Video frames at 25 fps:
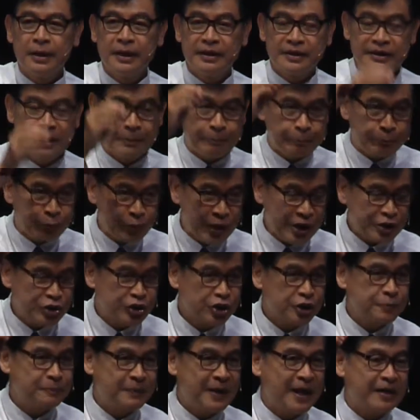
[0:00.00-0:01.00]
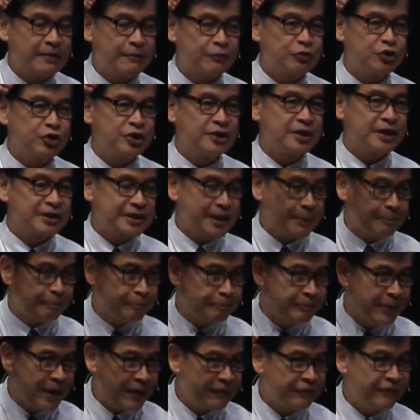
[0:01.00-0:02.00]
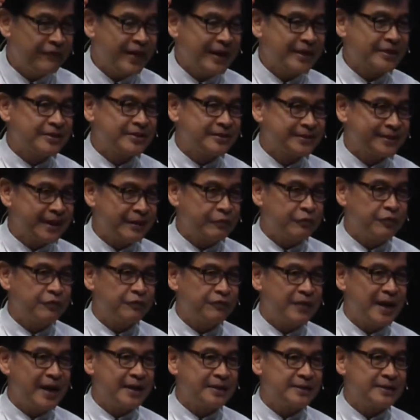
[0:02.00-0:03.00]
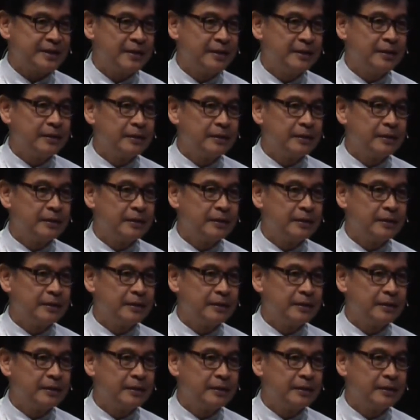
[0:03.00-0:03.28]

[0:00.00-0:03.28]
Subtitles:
the precious blood of Jesus, the perfect sacrifice,